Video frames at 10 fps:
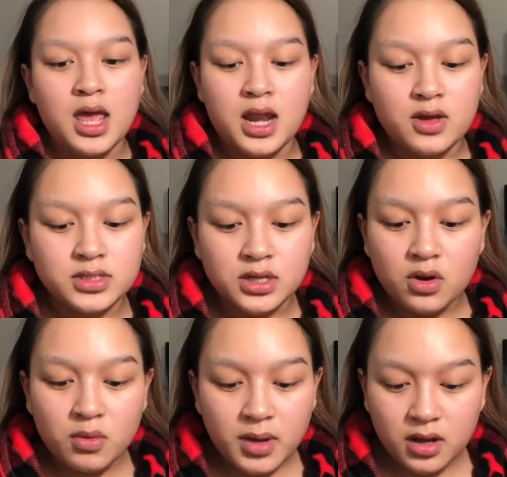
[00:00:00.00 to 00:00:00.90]
And I was like,
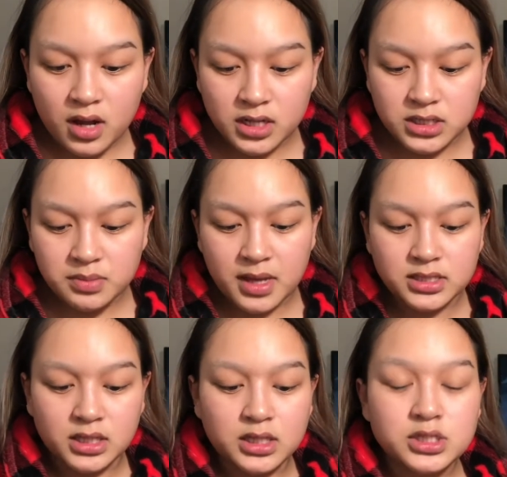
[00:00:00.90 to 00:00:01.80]
oh my God, I just passed
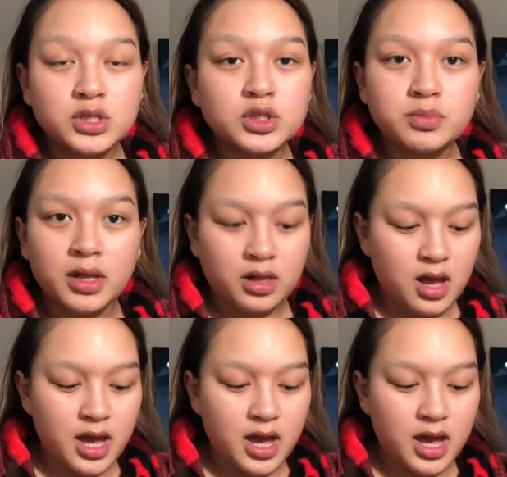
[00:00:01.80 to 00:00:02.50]
like this huge blood clot.